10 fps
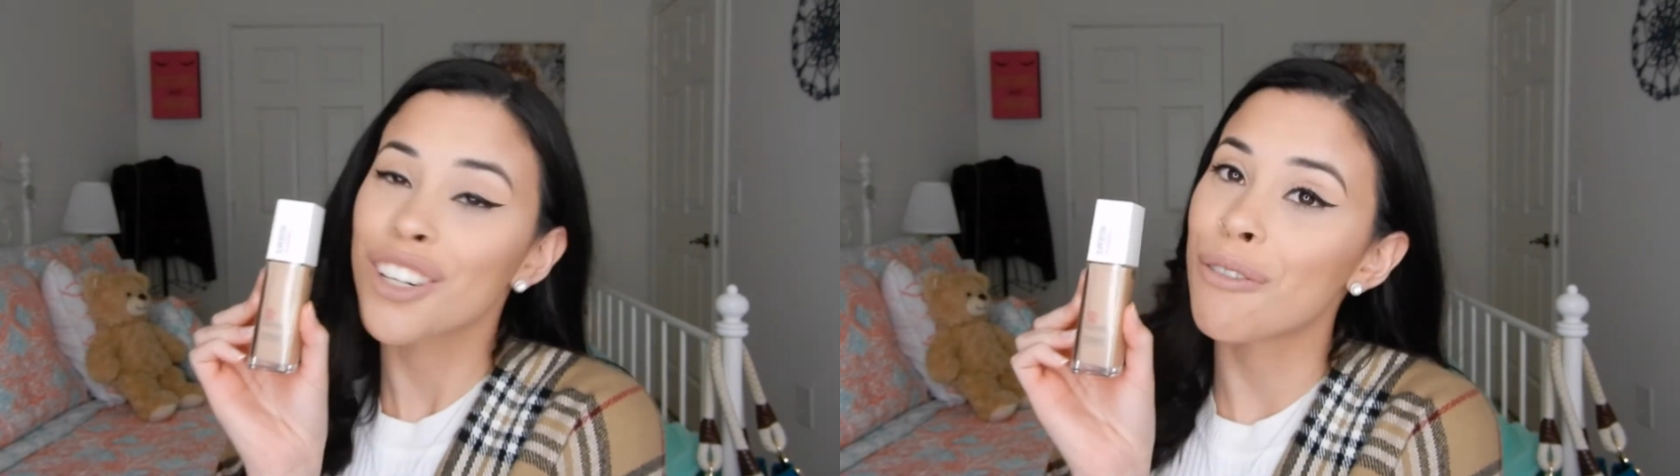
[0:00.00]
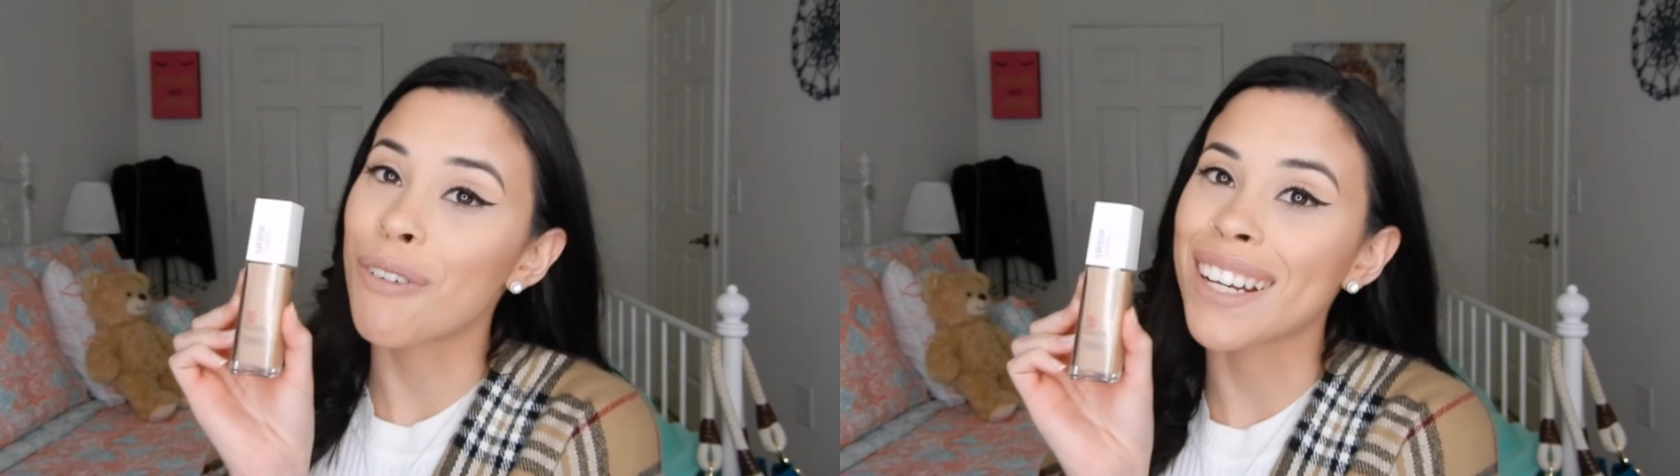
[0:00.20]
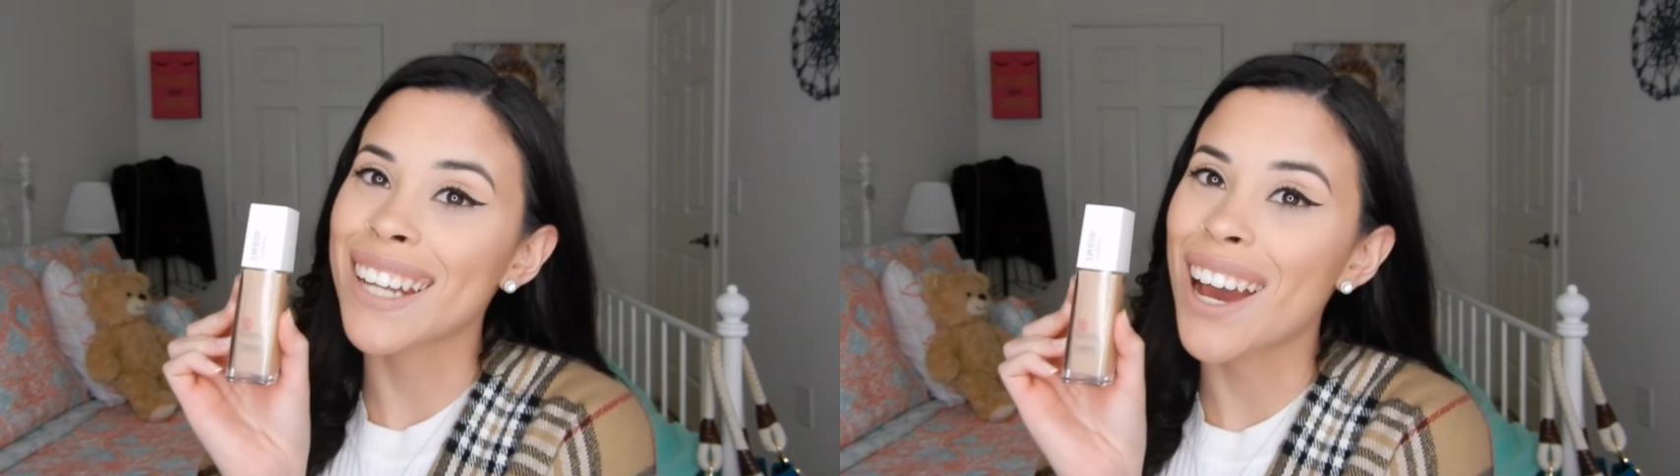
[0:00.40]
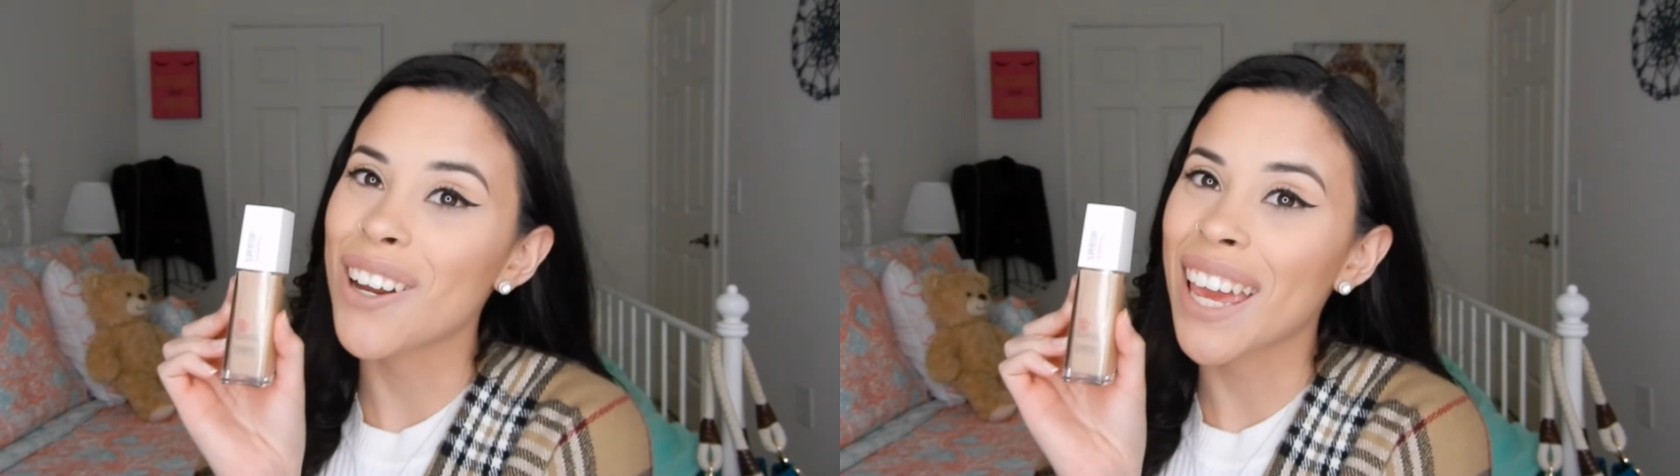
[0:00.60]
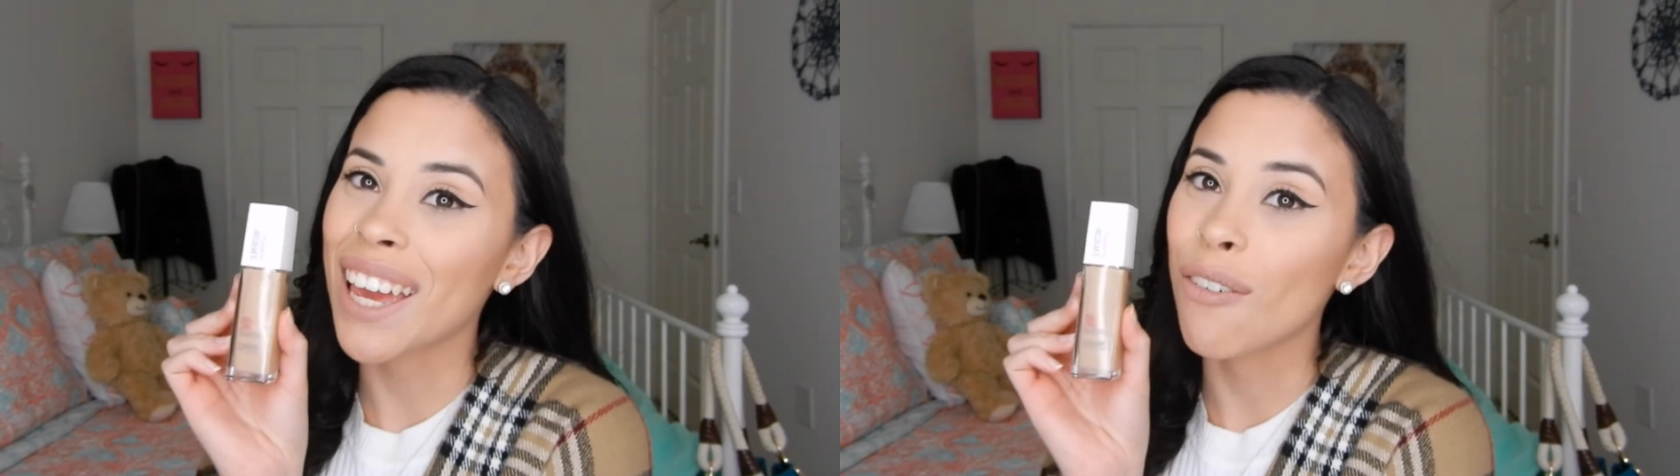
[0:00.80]
going to find
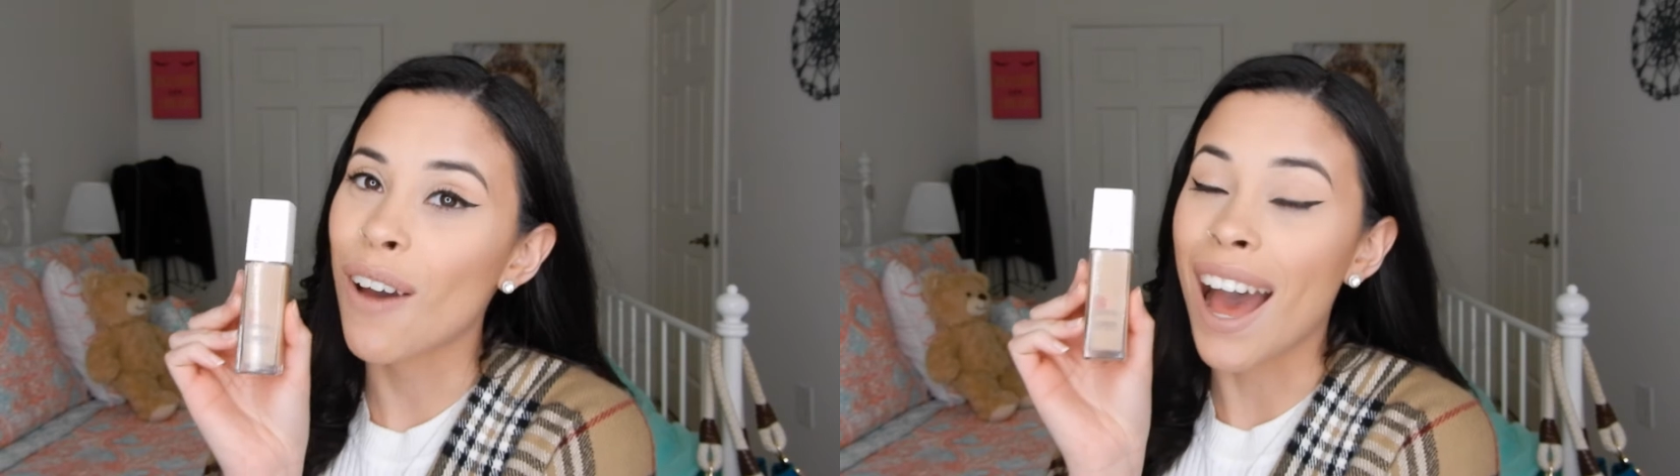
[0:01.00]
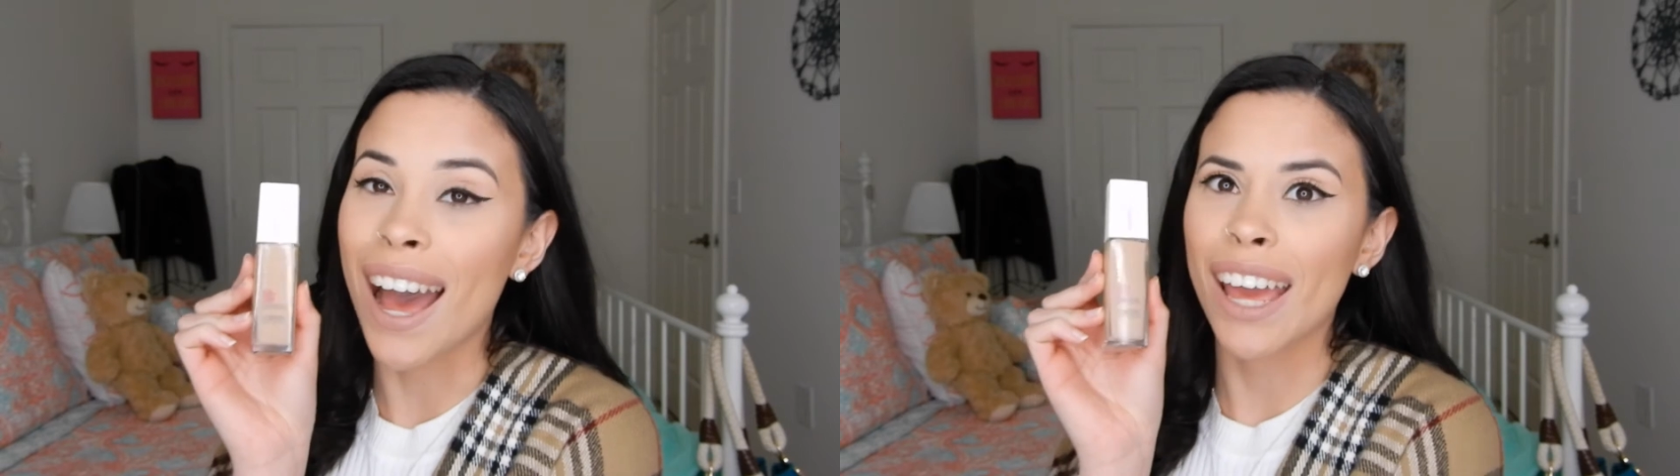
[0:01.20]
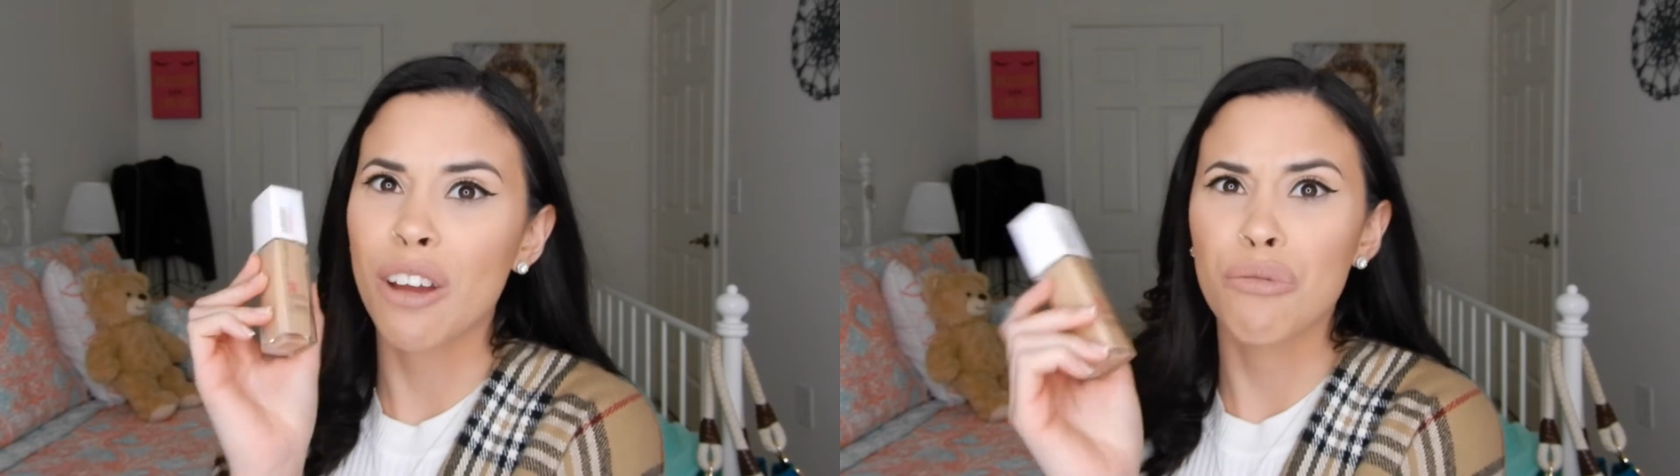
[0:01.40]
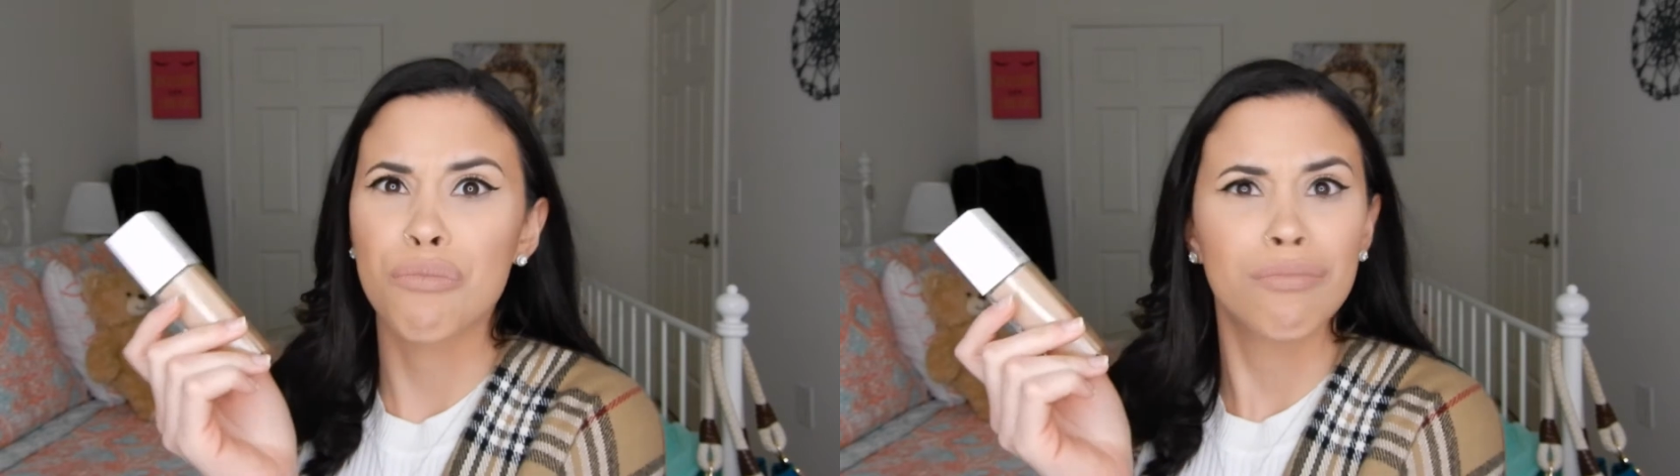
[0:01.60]
out if I